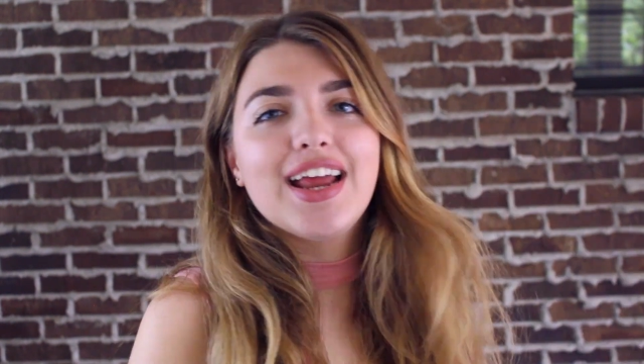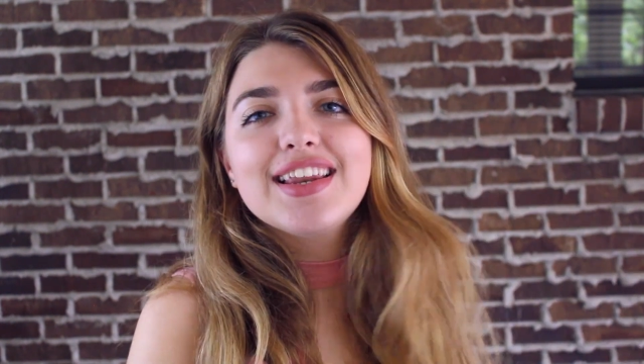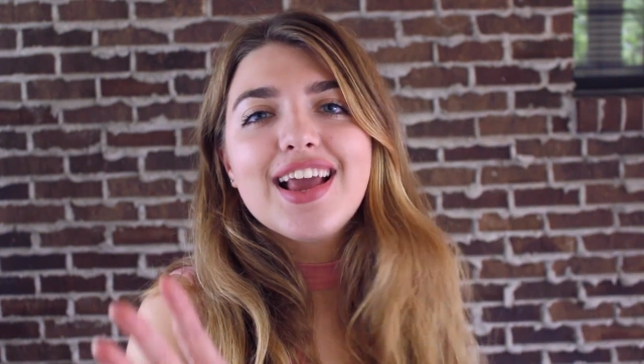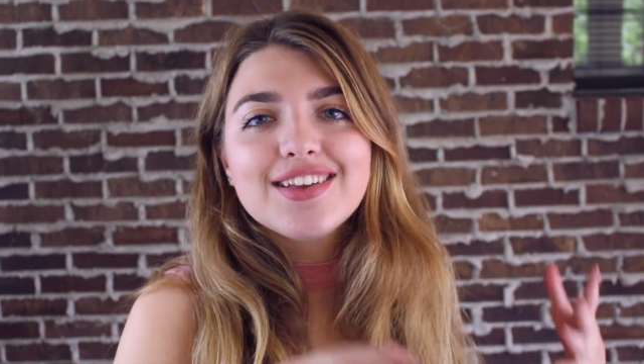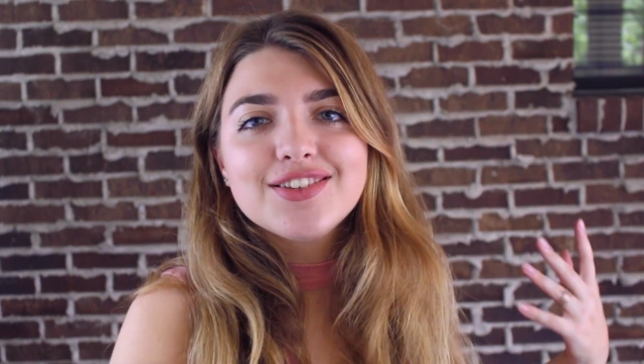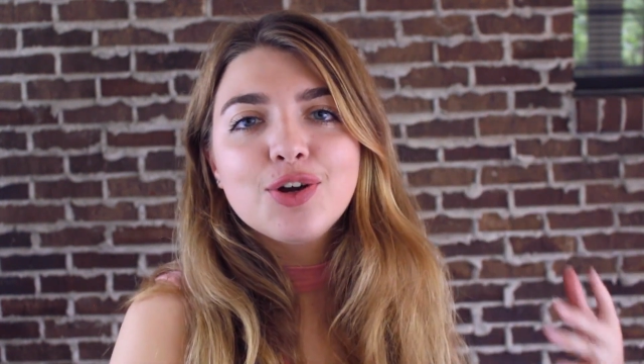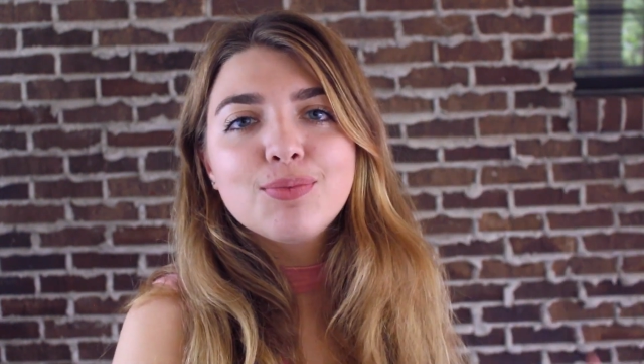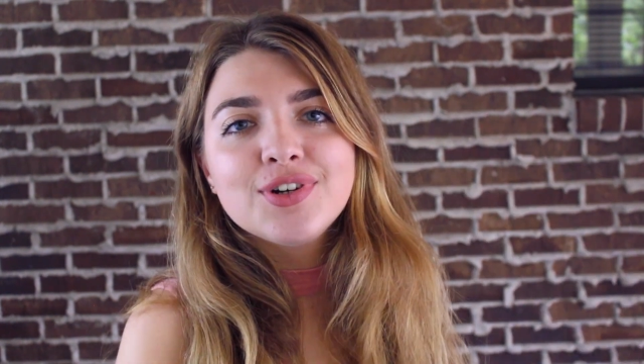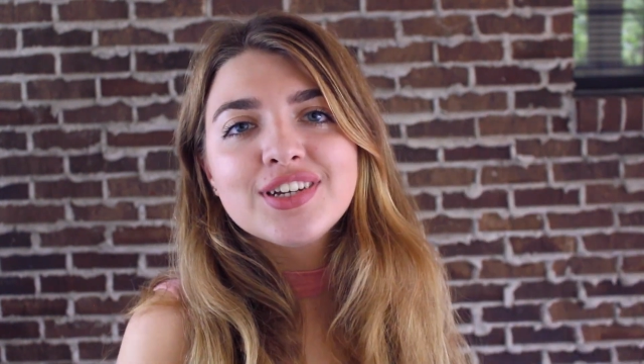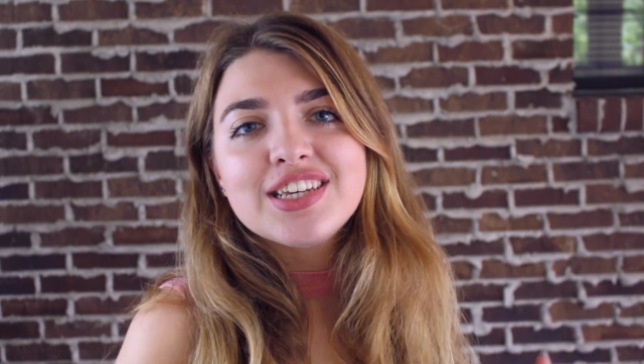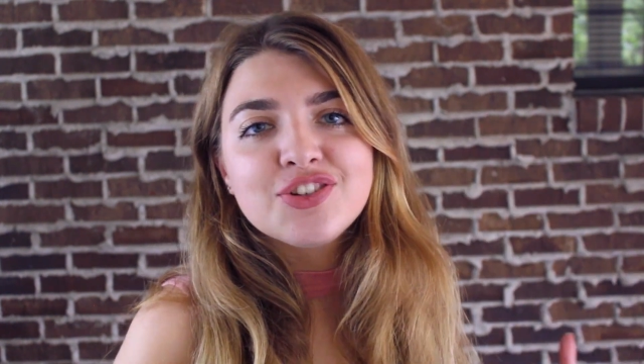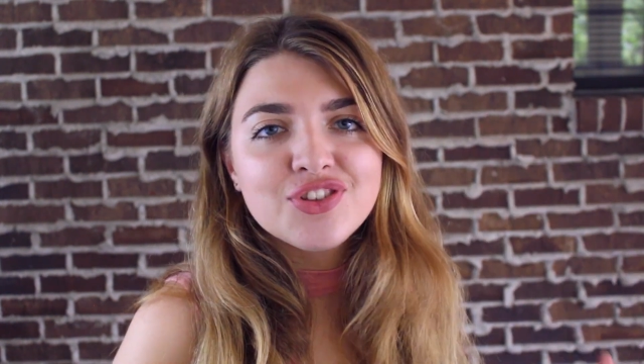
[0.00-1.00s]
right, next
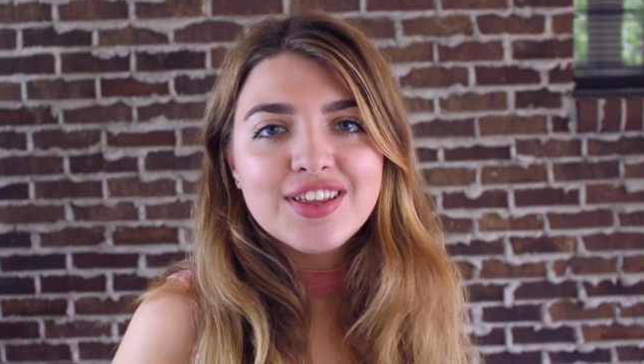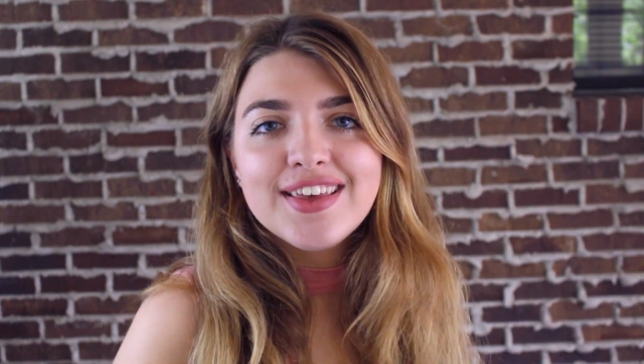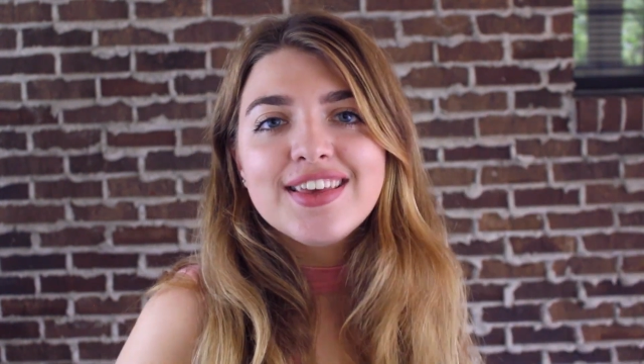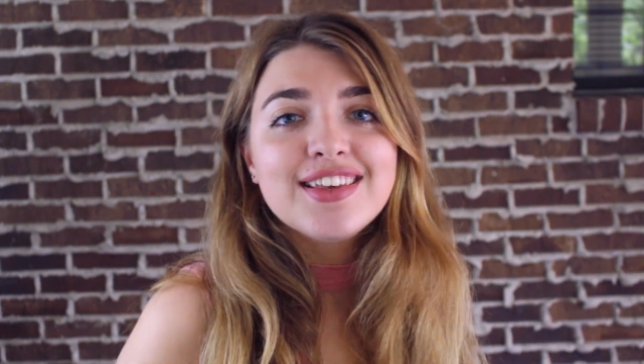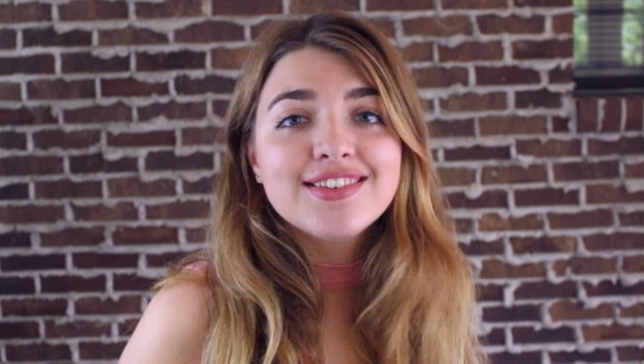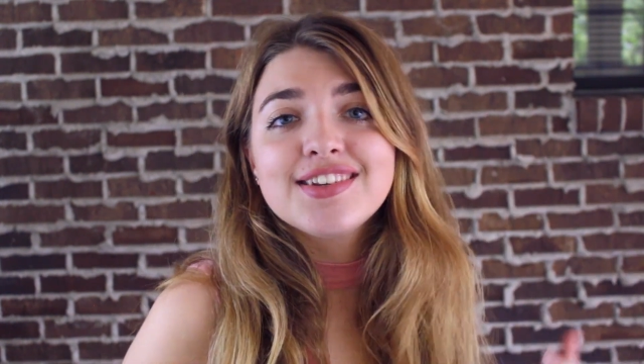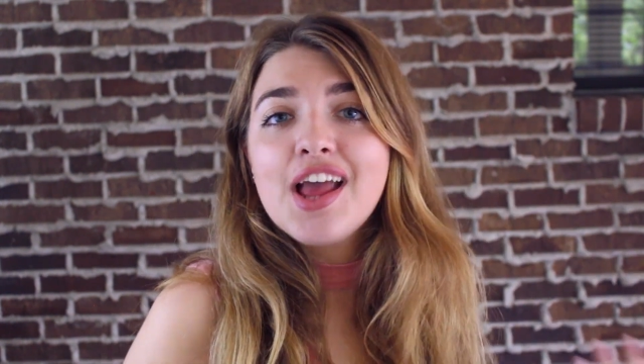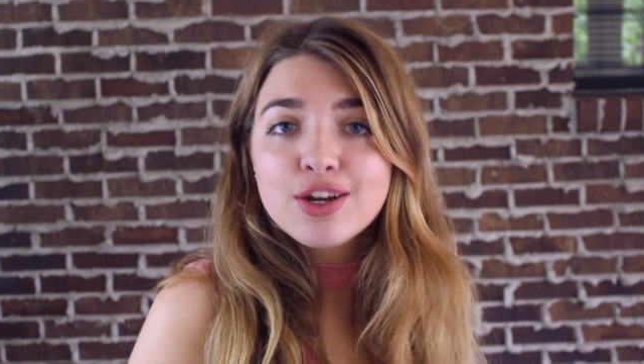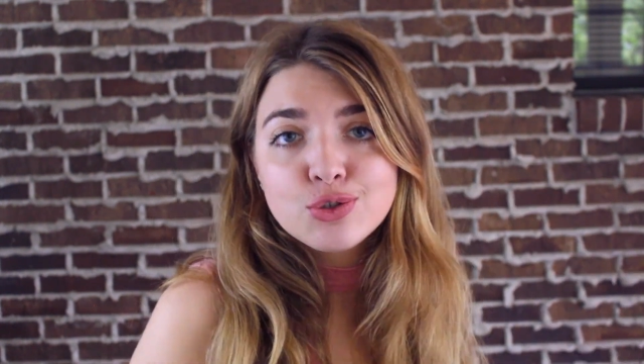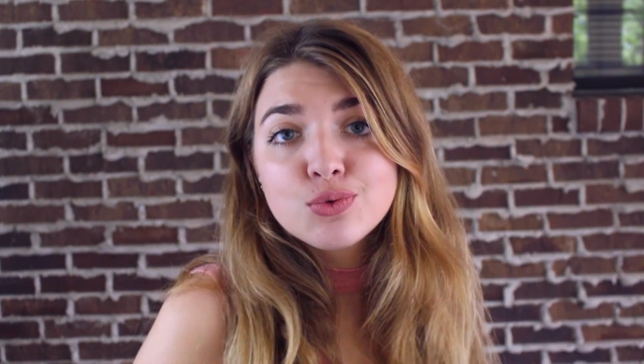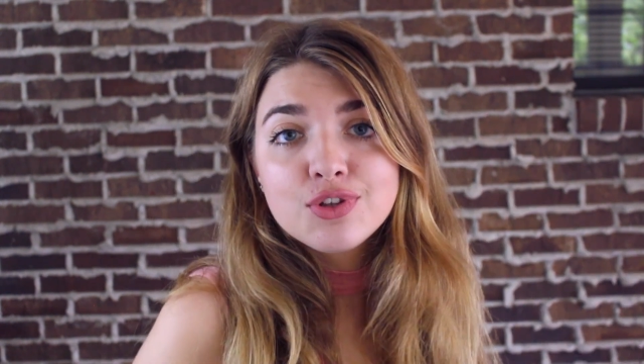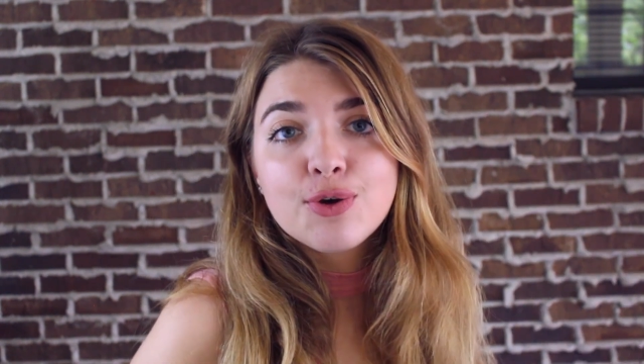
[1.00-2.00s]
notebook-ish thing is an
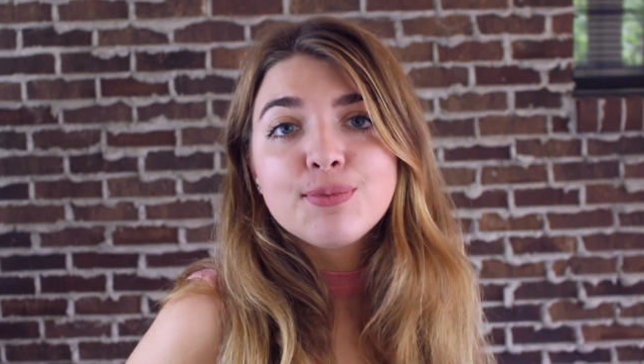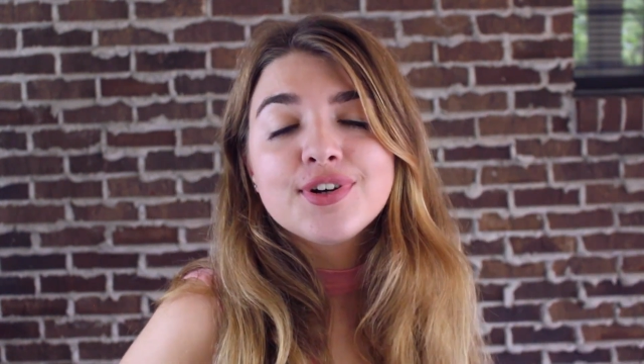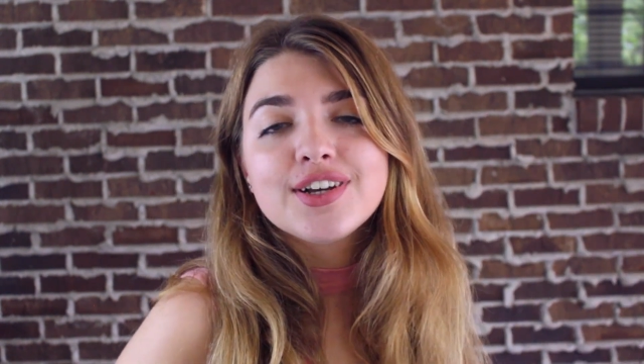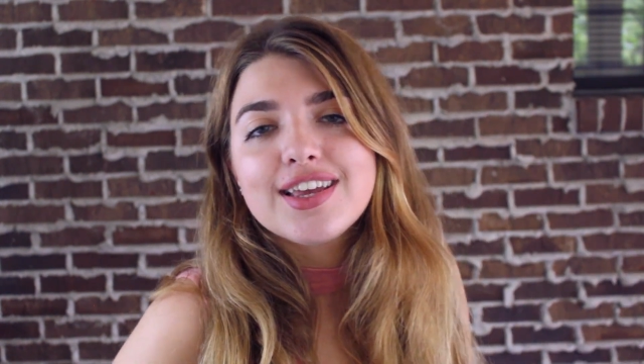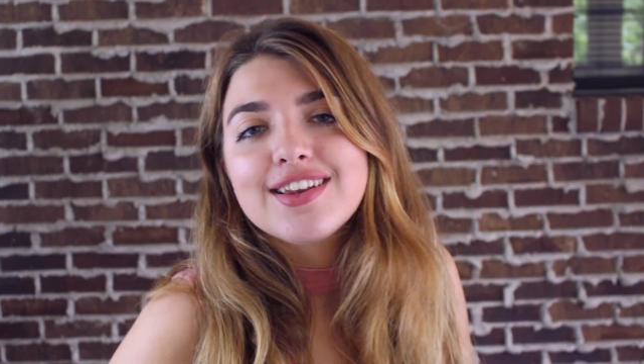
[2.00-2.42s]
actual notebook,